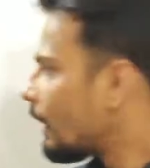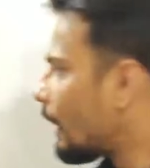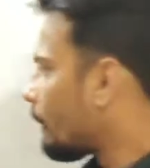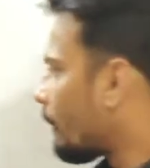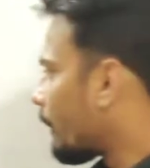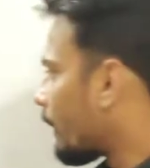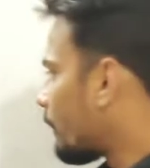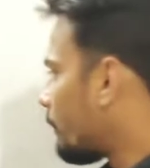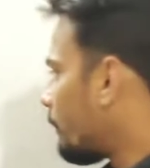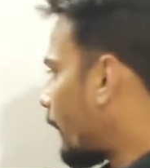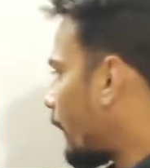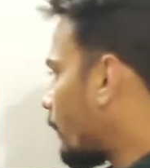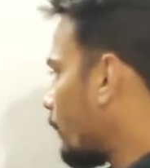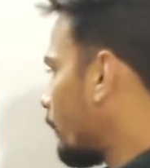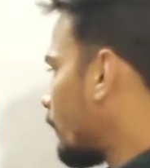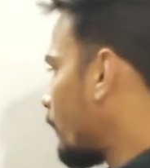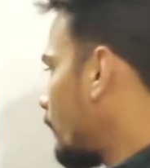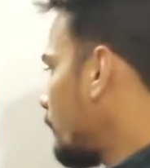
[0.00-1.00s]
Let me make a
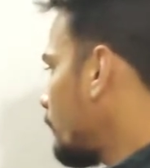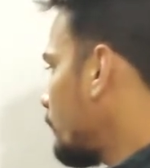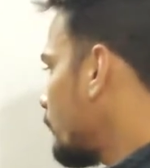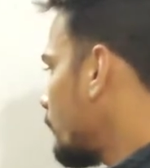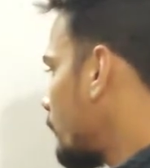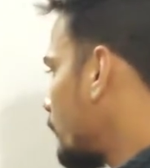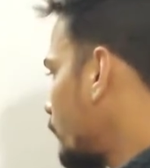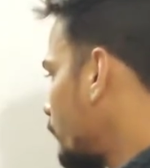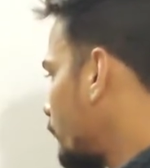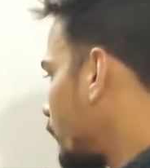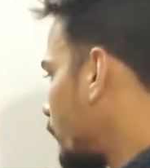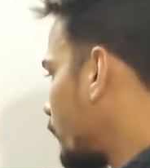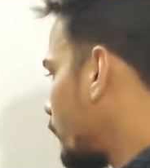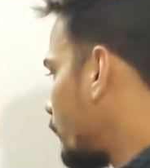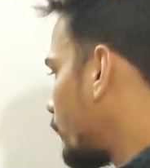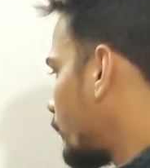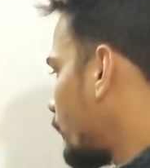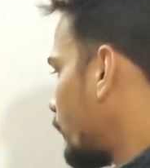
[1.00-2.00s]
parallelogram, for
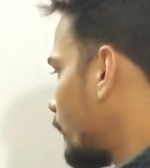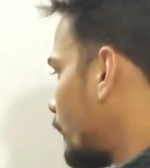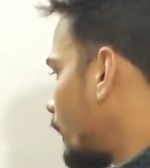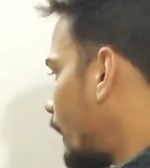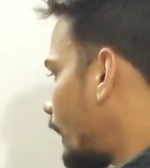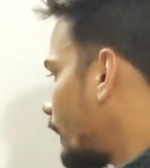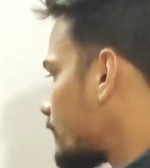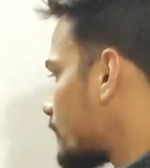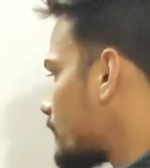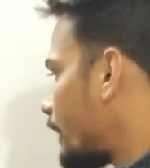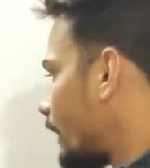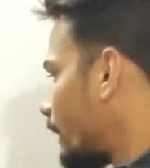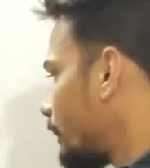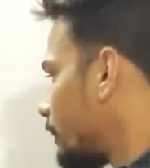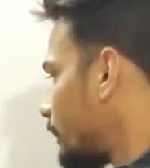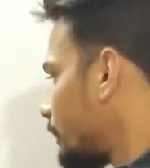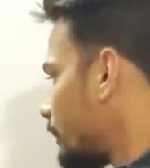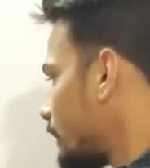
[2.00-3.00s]
your
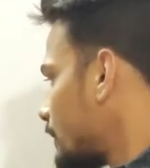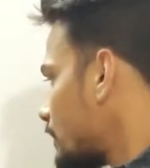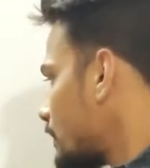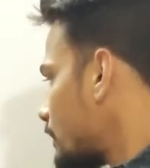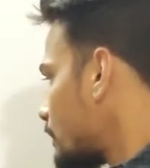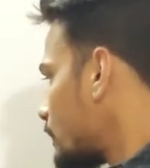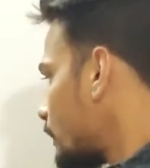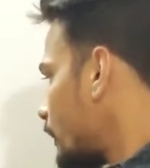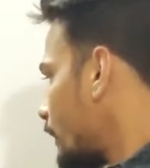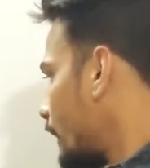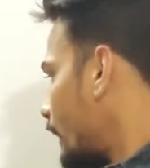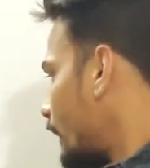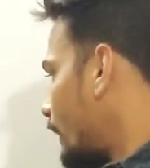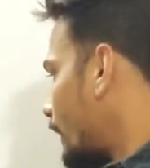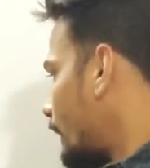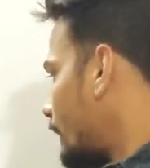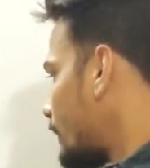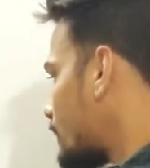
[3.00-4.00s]
understanding purpose. So
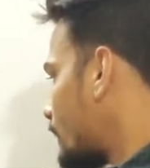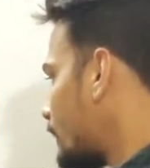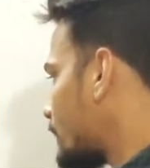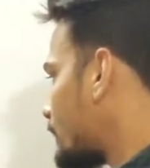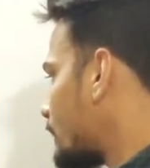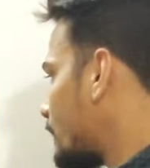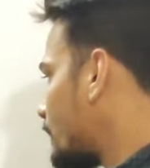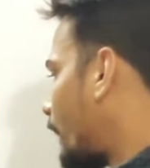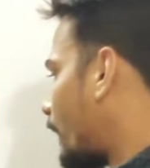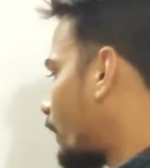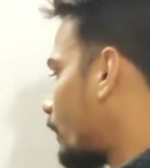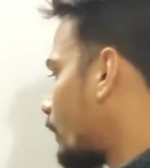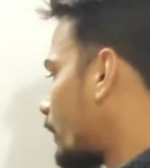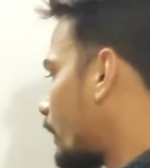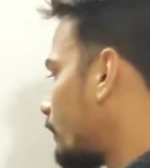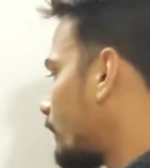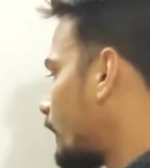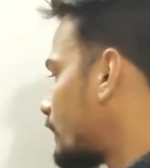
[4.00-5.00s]
yeah, understand this is a
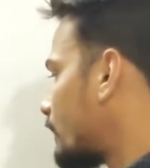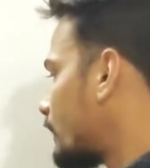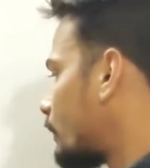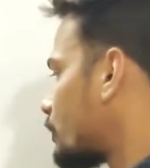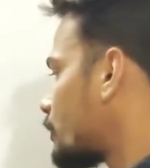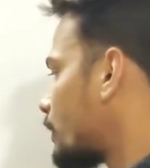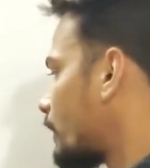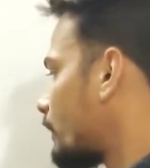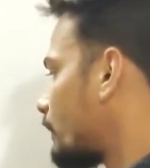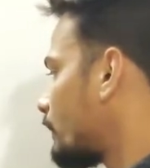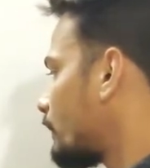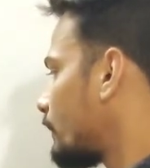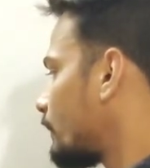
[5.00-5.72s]
parallelogram. Aisa kuch hai.